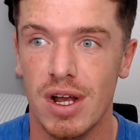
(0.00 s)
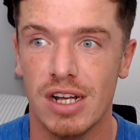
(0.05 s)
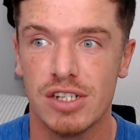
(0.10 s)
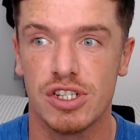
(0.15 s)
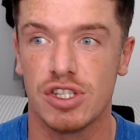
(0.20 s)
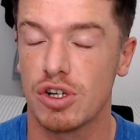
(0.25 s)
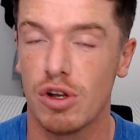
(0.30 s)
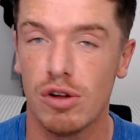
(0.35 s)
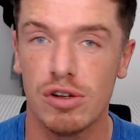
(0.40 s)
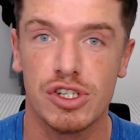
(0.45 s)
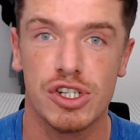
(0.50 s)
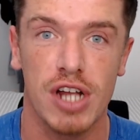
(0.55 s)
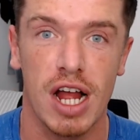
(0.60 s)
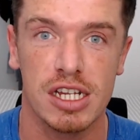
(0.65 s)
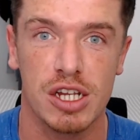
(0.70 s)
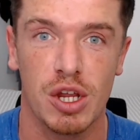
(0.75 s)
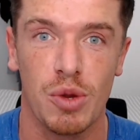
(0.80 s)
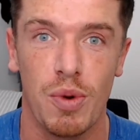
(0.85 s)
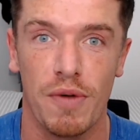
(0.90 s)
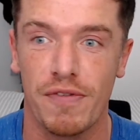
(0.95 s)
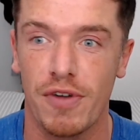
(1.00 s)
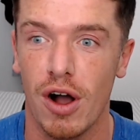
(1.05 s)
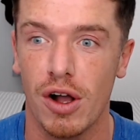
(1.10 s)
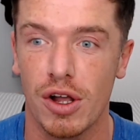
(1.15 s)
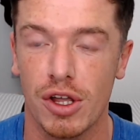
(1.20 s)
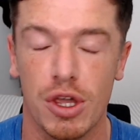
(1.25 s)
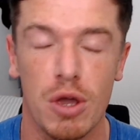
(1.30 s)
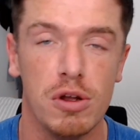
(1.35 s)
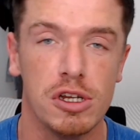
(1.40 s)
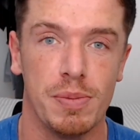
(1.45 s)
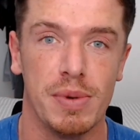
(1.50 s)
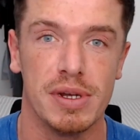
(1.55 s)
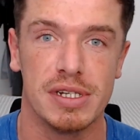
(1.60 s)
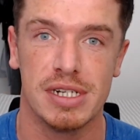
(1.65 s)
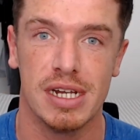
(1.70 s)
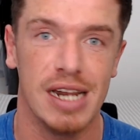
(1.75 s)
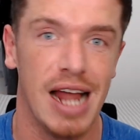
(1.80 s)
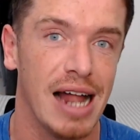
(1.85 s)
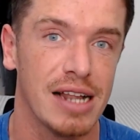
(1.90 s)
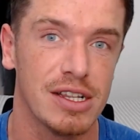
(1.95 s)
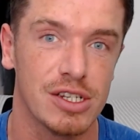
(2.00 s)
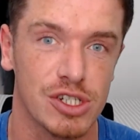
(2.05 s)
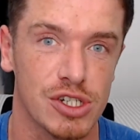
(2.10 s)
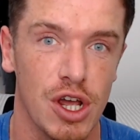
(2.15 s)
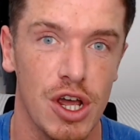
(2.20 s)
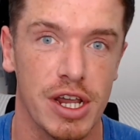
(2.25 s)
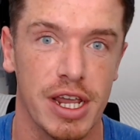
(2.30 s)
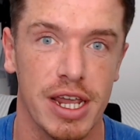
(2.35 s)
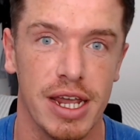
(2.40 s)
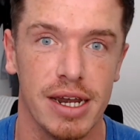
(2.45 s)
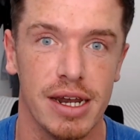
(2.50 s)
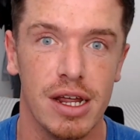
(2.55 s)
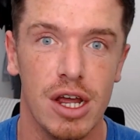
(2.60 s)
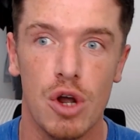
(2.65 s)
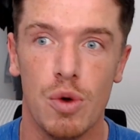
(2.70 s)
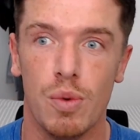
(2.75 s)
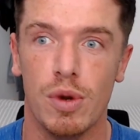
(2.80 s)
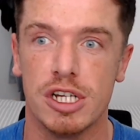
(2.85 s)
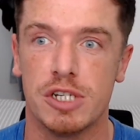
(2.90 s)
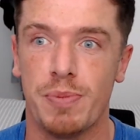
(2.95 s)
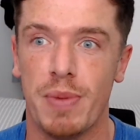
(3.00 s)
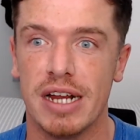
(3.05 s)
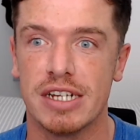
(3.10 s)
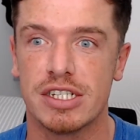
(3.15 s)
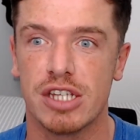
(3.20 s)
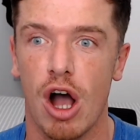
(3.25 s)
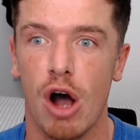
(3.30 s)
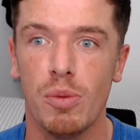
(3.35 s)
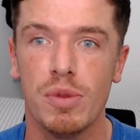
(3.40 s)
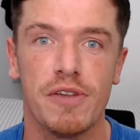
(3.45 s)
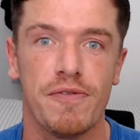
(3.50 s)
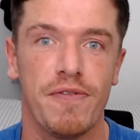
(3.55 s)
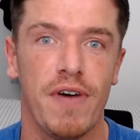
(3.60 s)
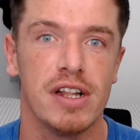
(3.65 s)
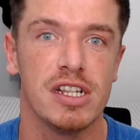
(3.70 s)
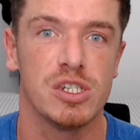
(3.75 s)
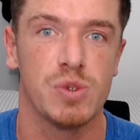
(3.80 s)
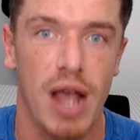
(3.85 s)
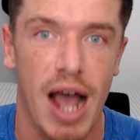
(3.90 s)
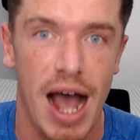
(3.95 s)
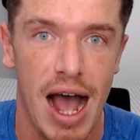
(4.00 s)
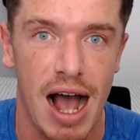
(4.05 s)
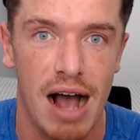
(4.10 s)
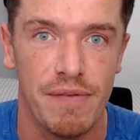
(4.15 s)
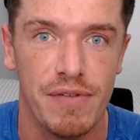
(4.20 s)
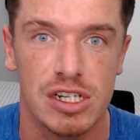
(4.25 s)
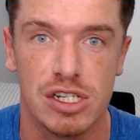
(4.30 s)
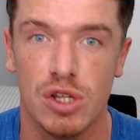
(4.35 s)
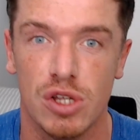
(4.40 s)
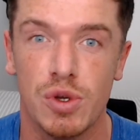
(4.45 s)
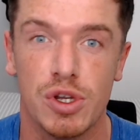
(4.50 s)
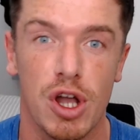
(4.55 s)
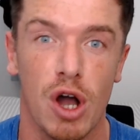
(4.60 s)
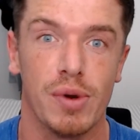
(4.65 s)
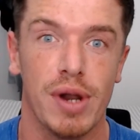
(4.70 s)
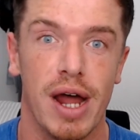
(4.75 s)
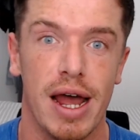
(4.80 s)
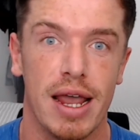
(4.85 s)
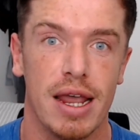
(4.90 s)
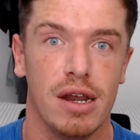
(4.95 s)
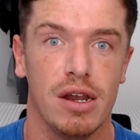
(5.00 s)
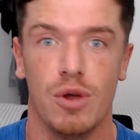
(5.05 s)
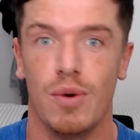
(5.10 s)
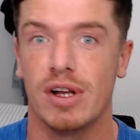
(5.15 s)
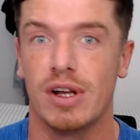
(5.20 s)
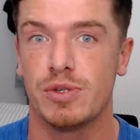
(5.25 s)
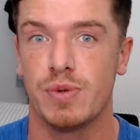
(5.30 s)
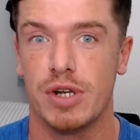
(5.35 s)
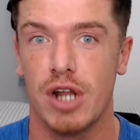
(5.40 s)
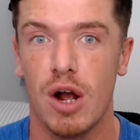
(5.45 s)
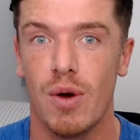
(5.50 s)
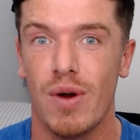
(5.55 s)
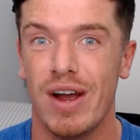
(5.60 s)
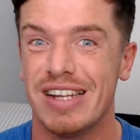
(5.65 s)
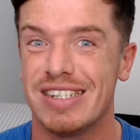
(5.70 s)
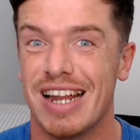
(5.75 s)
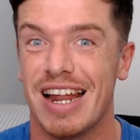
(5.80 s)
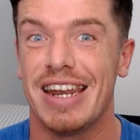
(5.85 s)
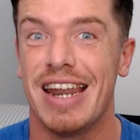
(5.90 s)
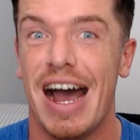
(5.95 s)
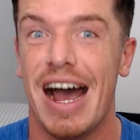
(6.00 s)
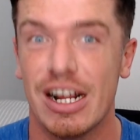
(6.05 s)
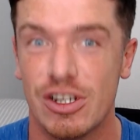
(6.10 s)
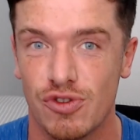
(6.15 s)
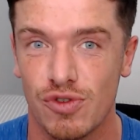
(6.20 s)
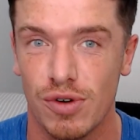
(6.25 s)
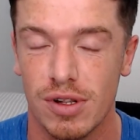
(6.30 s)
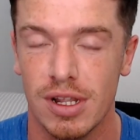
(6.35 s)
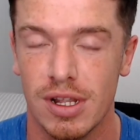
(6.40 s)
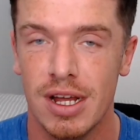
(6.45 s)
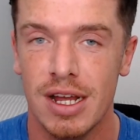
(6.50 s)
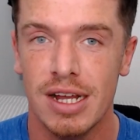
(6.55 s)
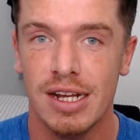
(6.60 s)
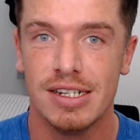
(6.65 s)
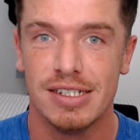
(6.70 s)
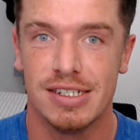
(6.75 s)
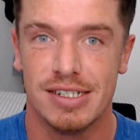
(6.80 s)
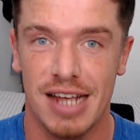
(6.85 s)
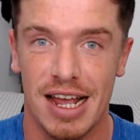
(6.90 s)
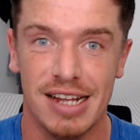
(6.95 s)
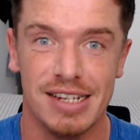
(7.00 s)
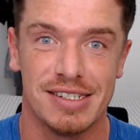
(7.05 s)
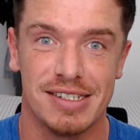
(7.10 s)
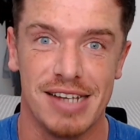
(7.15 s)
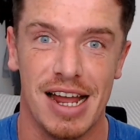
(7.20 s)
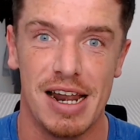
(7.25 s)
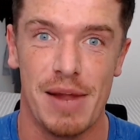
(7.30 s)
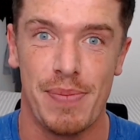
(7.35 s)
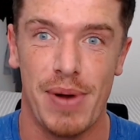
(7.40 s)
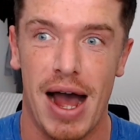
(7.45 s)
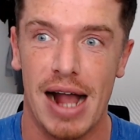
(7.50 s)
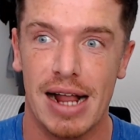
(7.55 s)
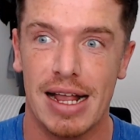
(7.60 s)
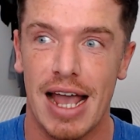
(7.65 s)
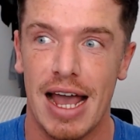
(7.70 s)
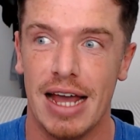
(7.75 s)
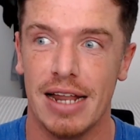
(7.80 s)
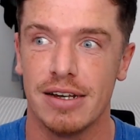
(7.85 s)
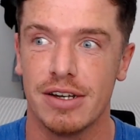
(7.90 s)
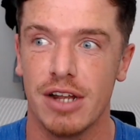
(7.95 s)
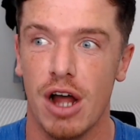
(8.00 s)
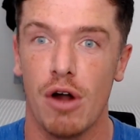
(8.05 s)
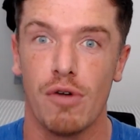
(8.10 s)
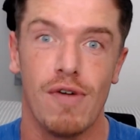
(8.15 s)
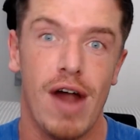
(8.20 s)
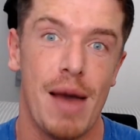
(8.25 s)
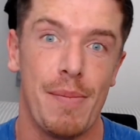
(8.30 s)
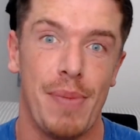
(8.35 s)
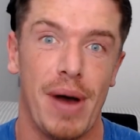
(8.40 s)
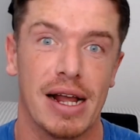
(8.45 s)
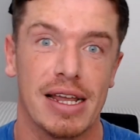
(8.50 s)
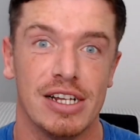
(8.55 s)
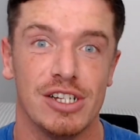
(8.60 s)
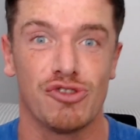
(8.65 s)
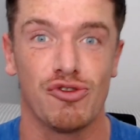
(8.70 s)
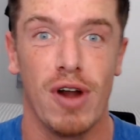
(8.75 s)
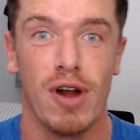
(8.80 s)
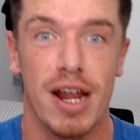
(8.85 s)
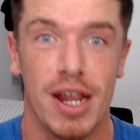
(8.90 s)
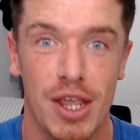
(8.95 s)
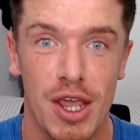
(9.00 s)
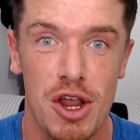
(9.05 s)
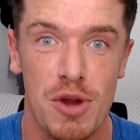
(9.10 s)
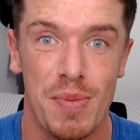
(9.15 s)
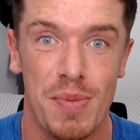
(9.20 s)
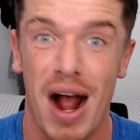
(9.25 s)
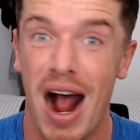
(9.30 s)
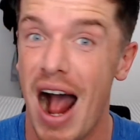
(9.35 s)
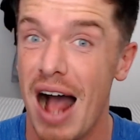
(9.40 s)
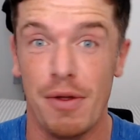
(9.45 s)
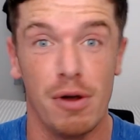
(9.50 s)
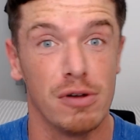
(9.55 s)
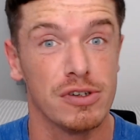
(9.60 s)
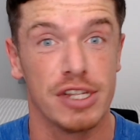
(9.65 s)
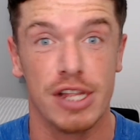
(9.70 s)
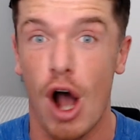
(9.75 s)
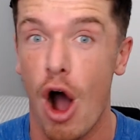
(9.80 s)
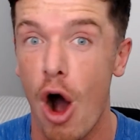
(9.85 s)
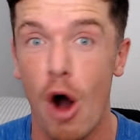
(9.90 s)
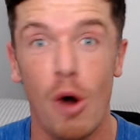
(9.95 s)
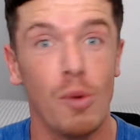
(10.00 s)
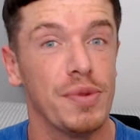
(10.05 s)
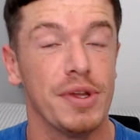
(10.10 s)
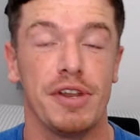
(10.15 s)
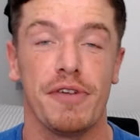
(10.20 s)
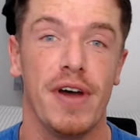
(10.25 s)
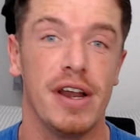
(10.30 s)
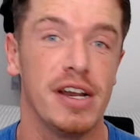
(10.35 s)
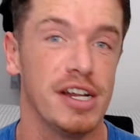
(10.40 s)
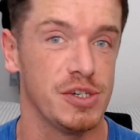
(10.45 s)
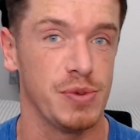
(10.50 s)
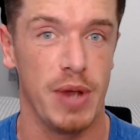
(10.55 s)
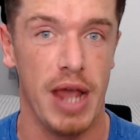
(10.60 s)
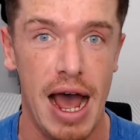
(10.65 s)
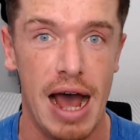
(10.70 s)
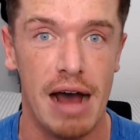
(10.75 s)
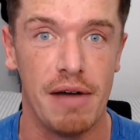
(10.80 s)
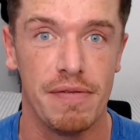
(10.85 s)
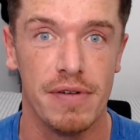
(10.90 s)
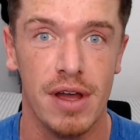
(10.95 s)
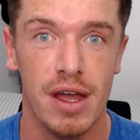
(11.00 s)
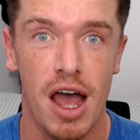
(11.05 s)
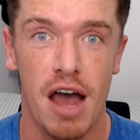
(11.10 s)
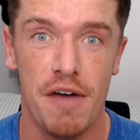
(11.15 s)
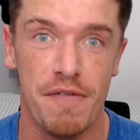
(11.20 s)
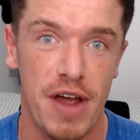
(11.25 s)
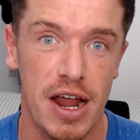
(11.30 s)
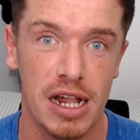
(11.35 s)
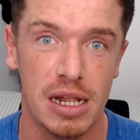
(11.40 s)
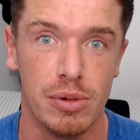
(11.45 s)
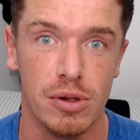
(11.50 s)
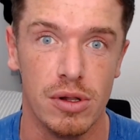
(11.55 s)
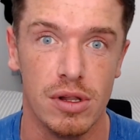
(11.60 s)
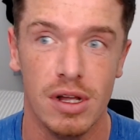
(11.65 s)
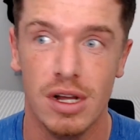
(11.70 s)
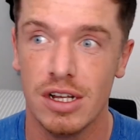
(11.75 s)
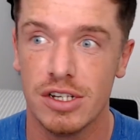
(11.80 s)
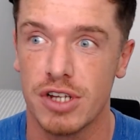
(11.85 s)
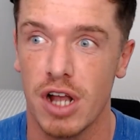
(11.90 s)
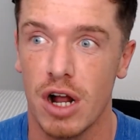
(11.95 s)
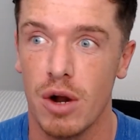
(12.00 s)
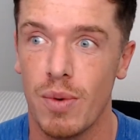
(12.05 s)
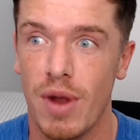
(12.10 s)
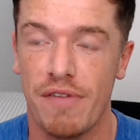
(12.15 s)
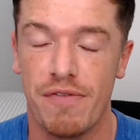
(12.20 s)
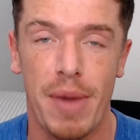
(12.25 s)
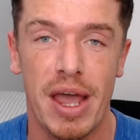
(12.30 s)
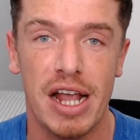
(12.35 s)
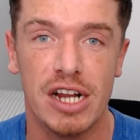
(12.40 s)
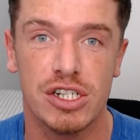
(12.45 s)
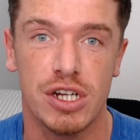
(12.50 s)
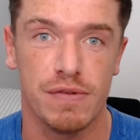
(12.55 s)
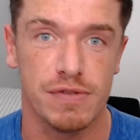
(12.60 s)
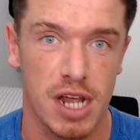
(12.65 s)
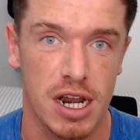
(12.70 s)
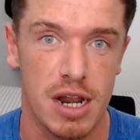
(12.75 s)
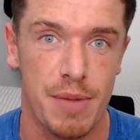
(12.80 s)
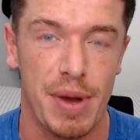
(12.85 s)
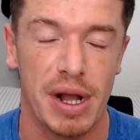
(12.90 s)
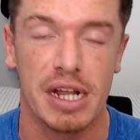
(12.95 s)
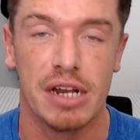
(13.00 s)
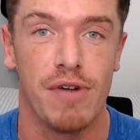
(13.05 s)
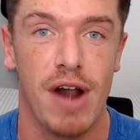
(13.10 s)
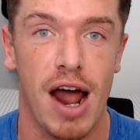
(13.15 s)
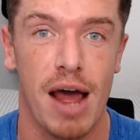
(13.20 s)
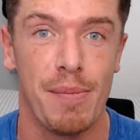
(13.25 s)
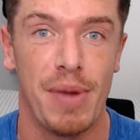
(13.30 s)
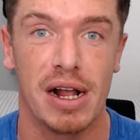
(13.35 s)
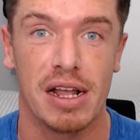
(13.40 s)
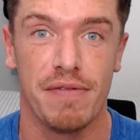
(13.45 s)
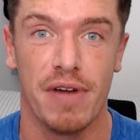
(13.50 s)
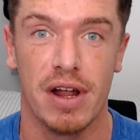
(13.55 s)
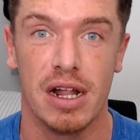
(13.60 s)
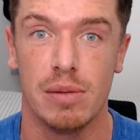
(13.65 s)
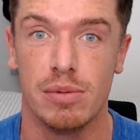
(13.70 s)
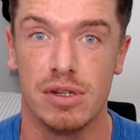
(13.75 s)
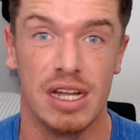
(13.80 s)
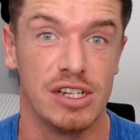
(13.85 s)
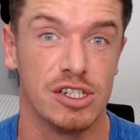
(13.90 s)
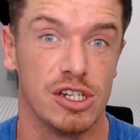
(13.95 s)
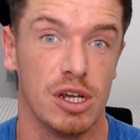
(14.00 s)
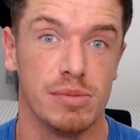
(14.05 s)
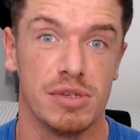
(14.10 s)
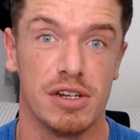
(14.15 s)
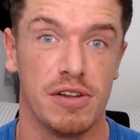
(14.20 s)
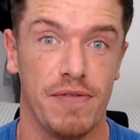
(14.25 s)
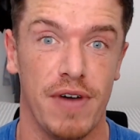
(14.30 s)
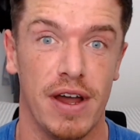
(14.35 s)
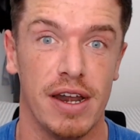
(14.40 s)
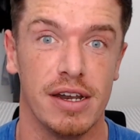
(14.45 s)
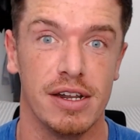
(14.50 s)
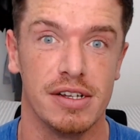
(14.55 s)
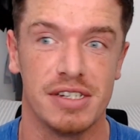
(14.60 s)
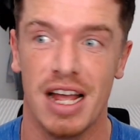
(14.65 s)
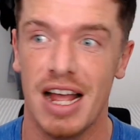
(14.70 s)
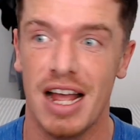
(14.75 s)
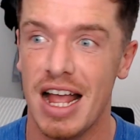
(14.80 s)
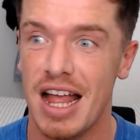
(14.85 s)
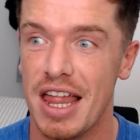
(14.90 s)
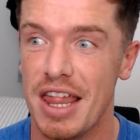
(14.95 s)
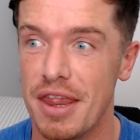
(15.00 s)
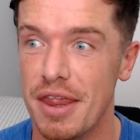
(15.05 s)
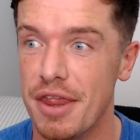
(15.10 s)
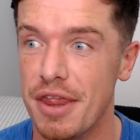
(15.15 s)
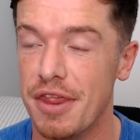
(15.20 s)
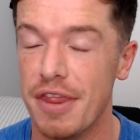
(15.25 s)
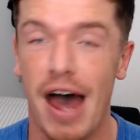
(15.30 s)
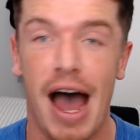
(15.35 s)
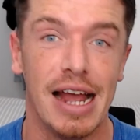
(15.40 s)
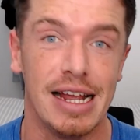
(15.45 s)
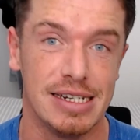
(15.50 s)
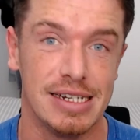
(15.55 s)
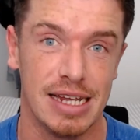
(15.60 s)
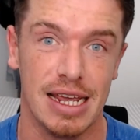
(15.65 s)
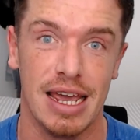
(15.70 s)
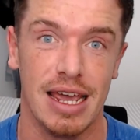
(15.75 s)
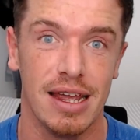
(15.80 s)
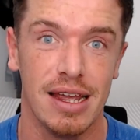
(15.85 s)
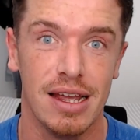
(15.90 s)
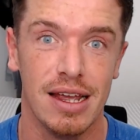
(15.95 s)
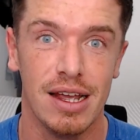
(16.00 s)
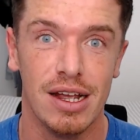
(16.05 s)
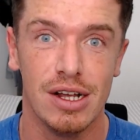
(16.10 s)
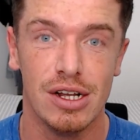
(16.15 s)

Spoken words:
So there's a good chance we've got Gooch missing and Sirkin, which means the only defenders we have is Luke O'Neill, who, as we know, isn't a natural centre-back, and a right-back in Trey Hume, and those are the only defenders we have available. So we have a makeshift centre-back and a right-back available in terms of defenders. That is it.